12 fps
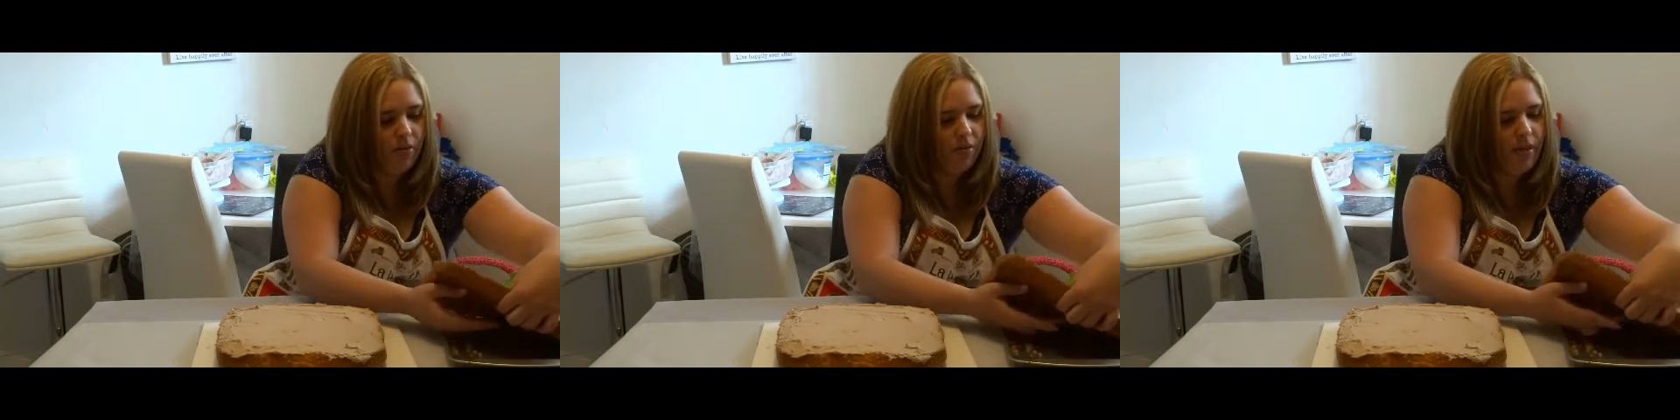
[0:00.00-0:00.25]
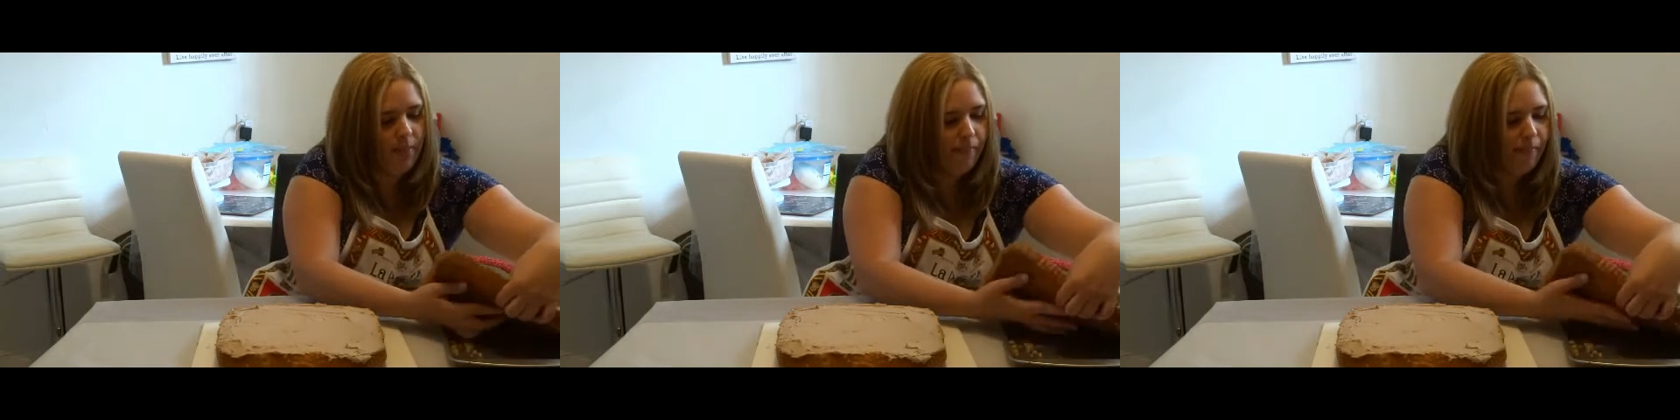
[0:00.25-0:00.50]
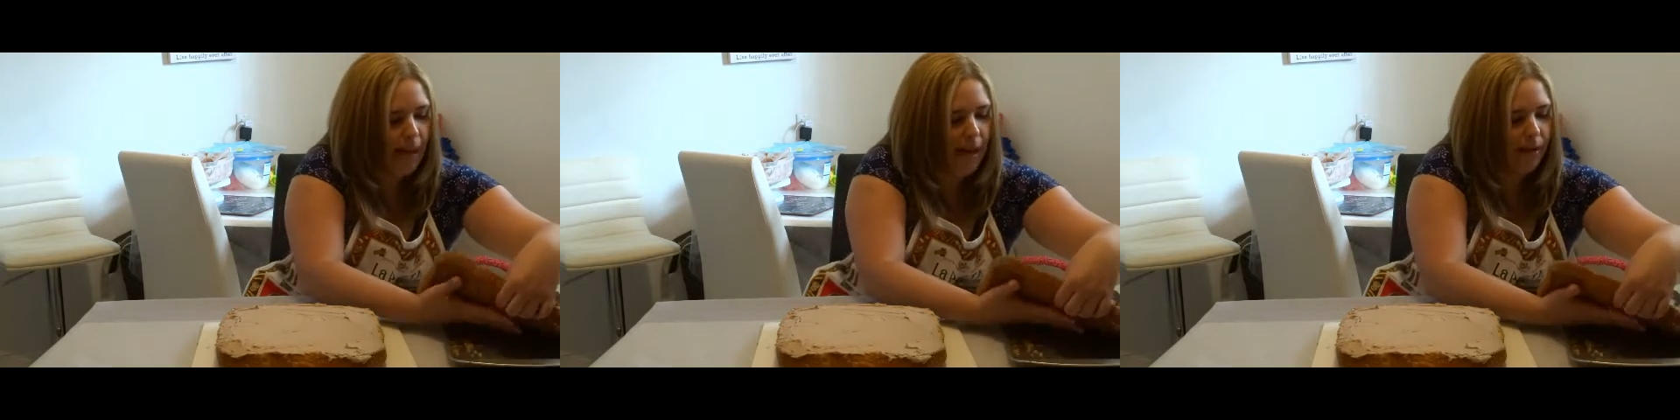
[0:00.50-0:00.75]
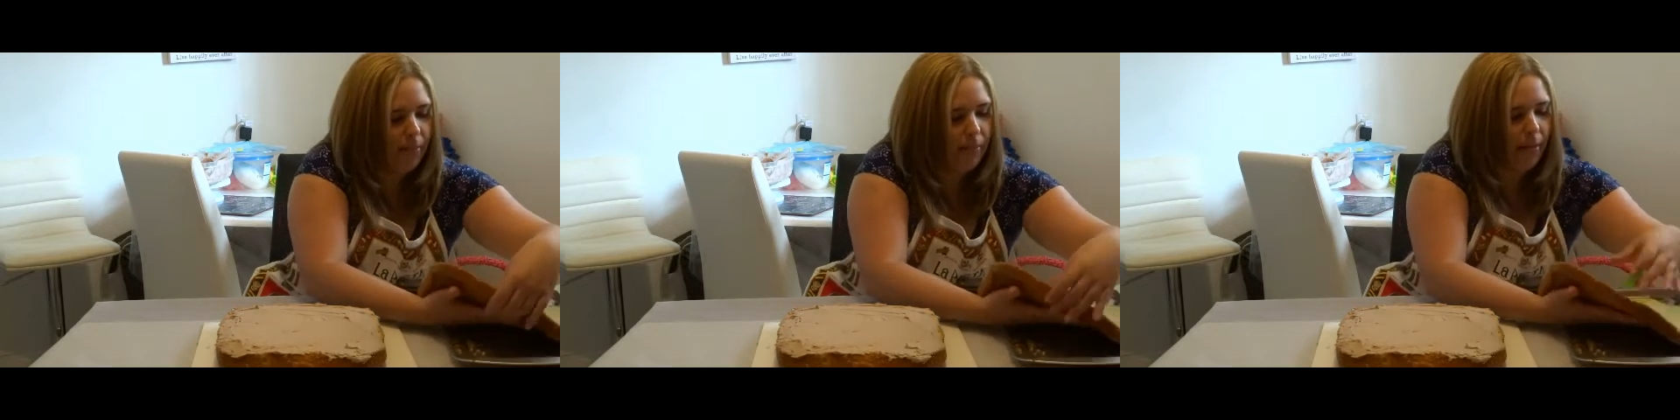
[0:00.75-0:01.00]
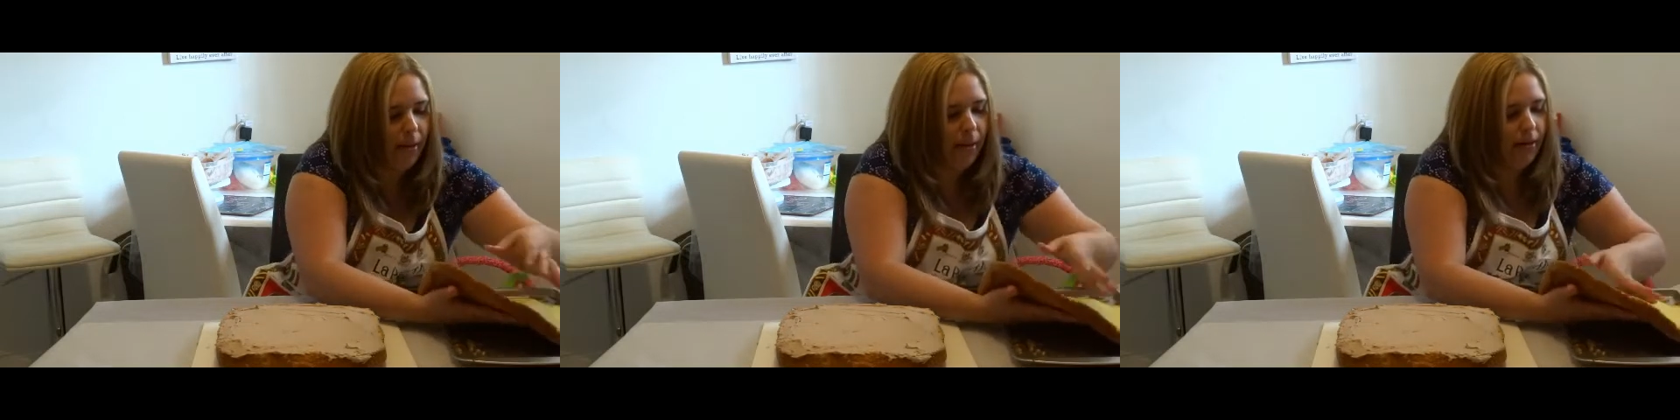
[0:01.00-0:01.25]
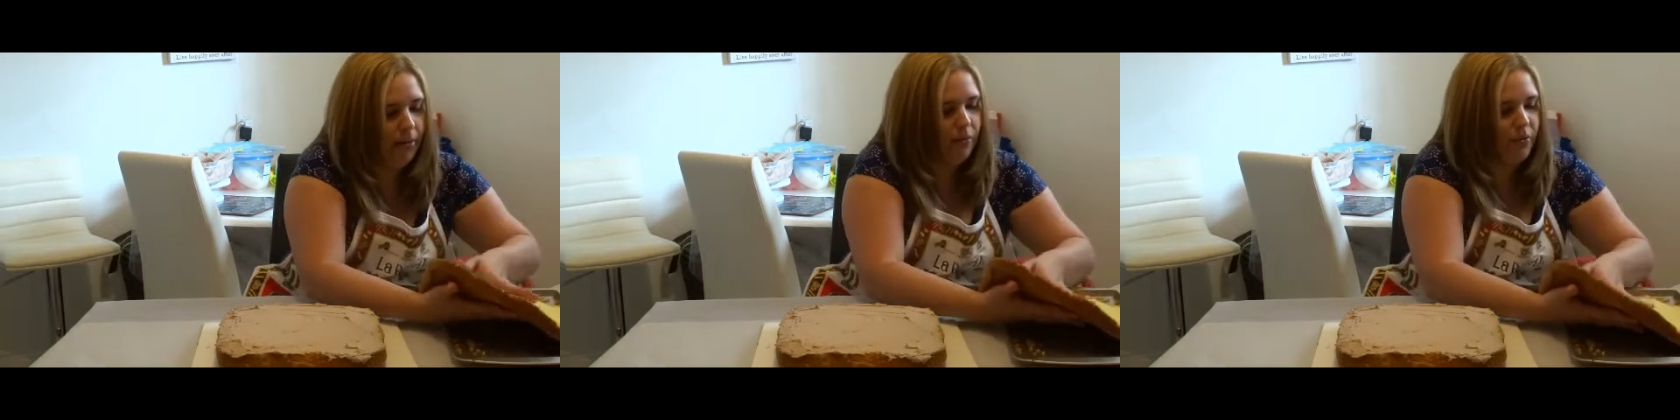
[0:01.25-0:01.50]
the bottom
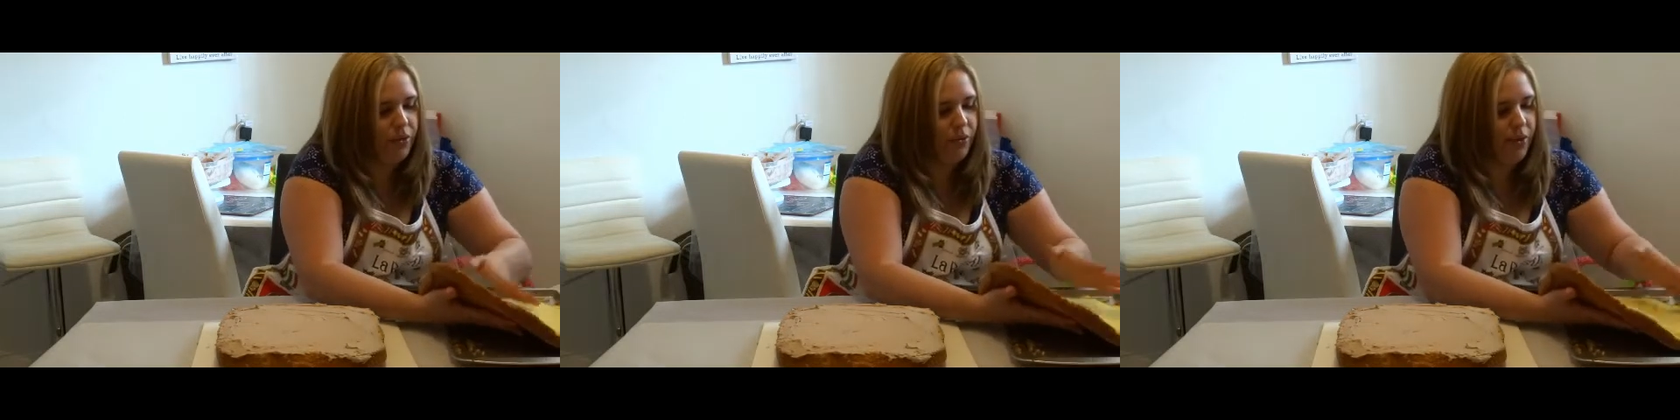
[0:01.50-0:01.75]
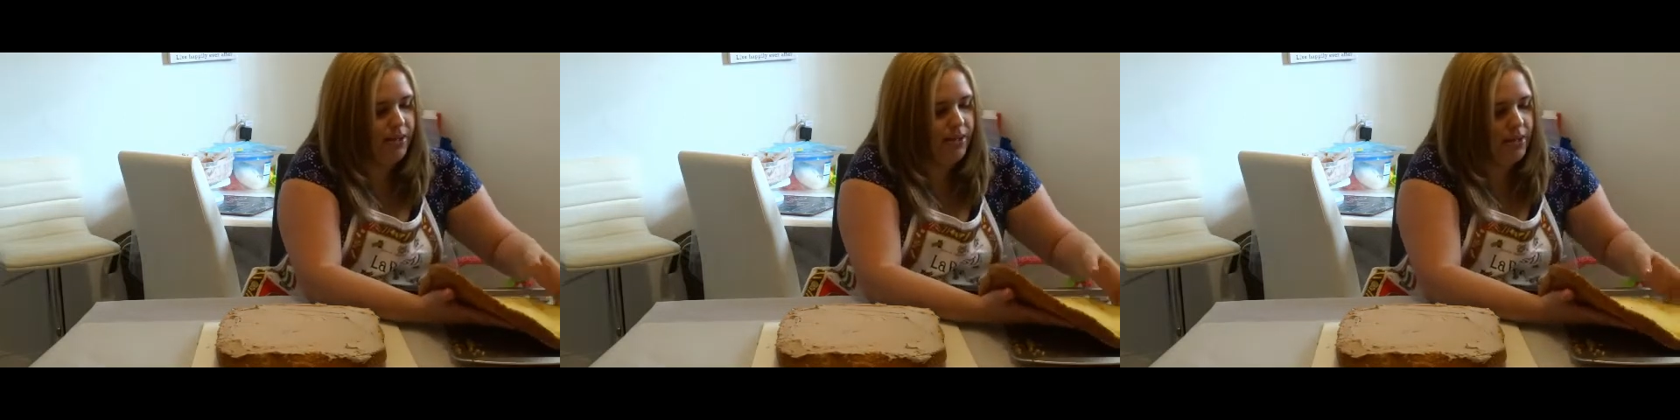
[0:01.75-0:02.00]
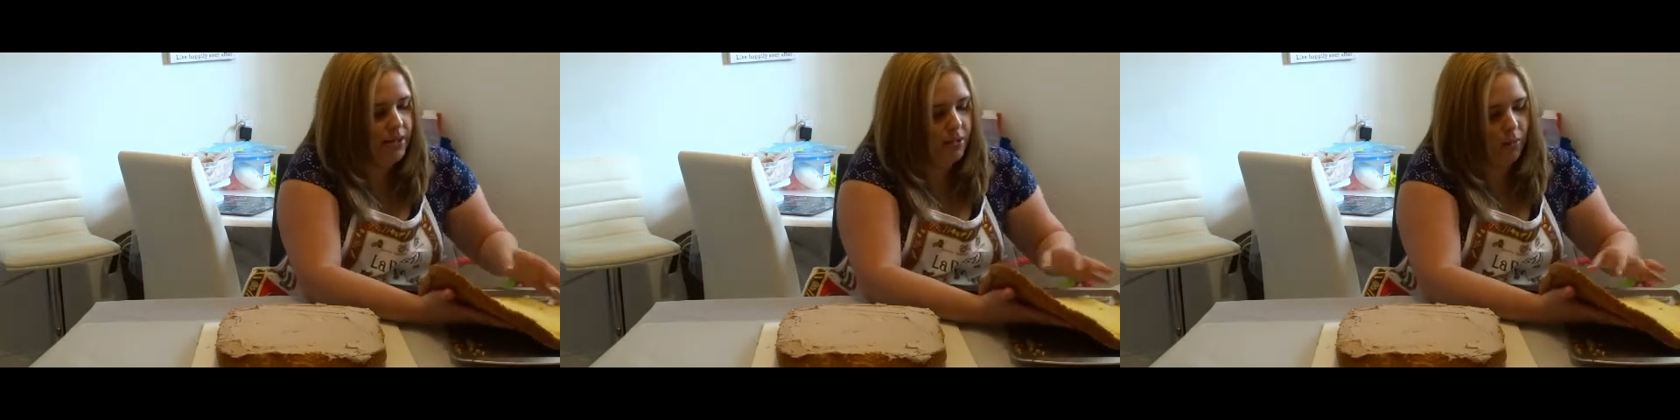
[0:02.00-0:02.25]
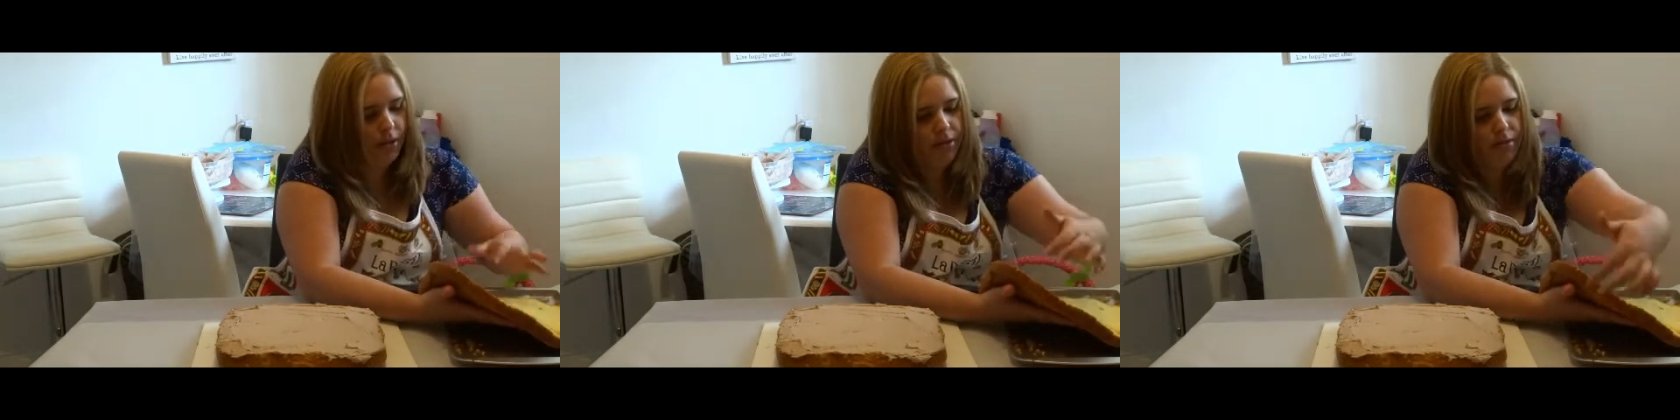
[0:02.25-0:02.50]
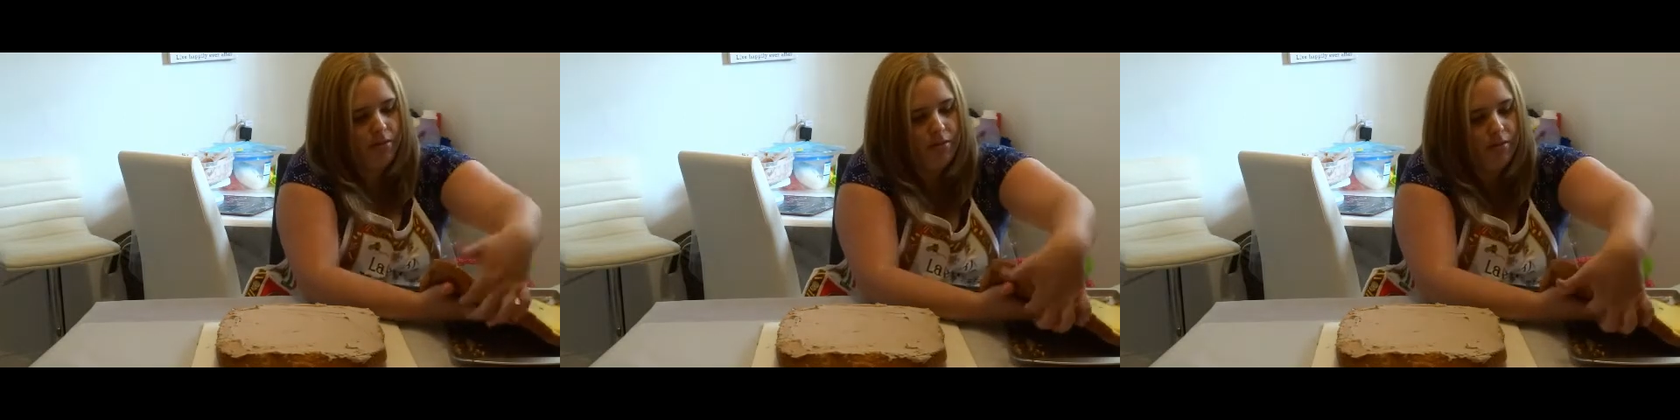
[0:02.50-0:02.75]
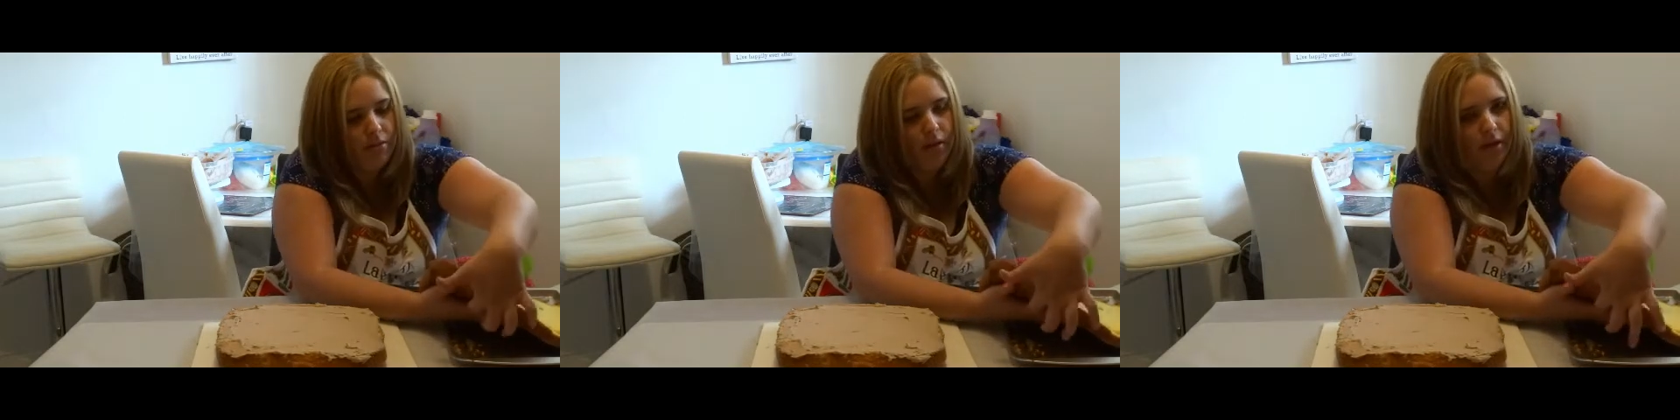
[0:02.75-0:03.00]
part, which was this one
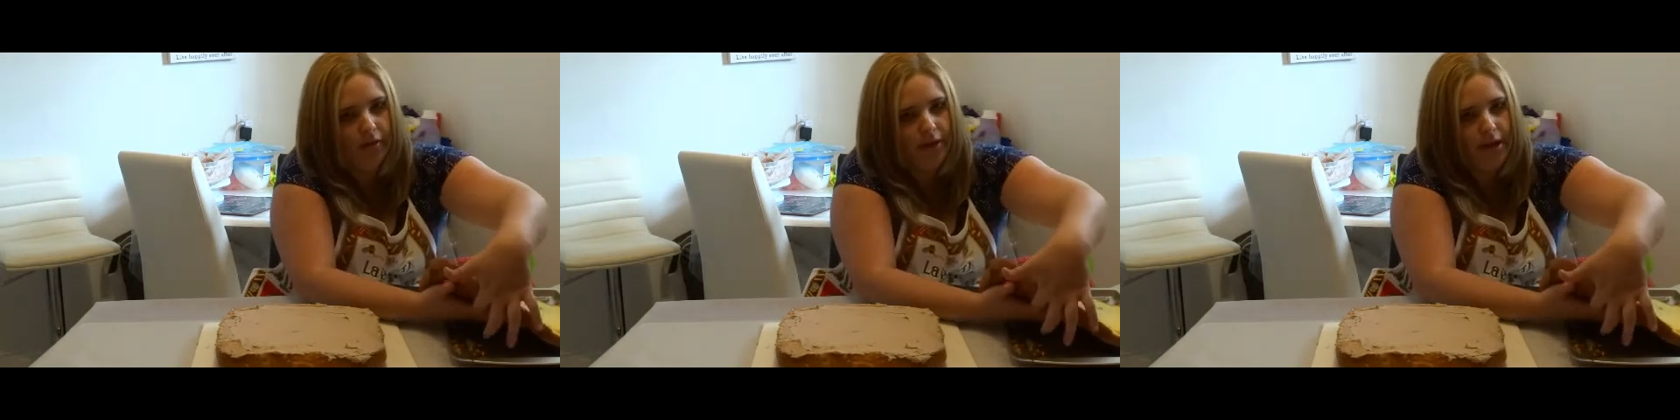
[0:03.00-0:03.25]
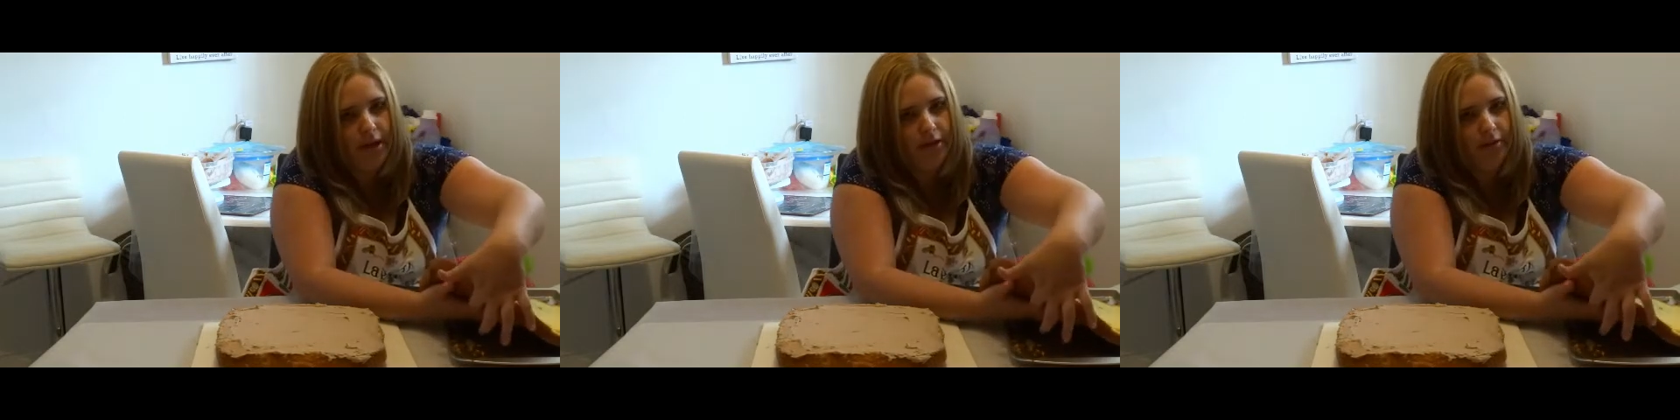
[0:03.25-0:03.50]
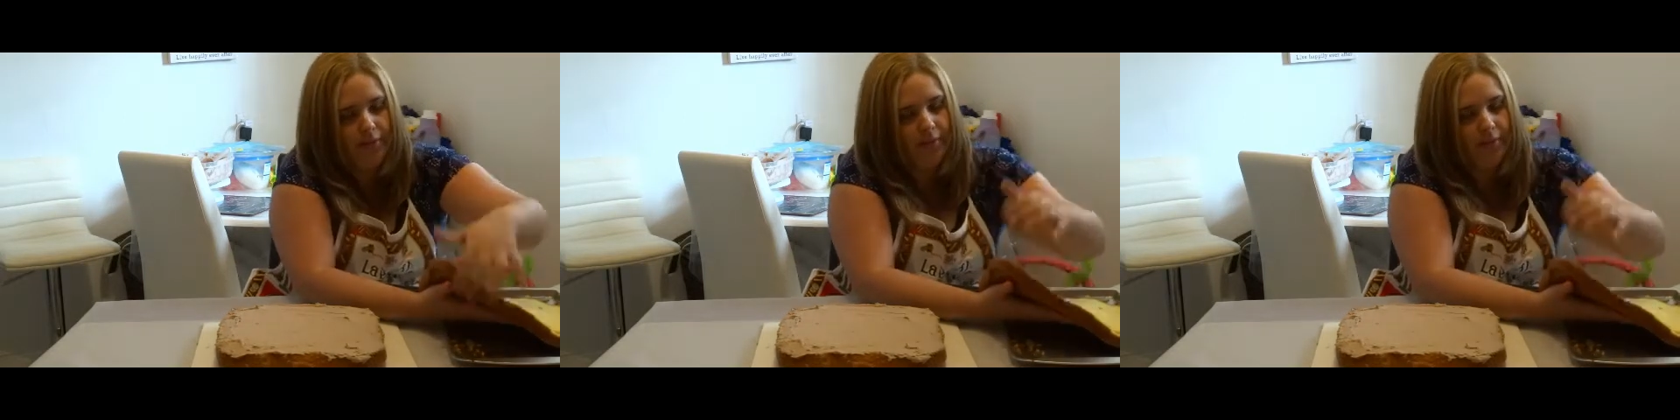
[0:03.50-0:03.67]
over here,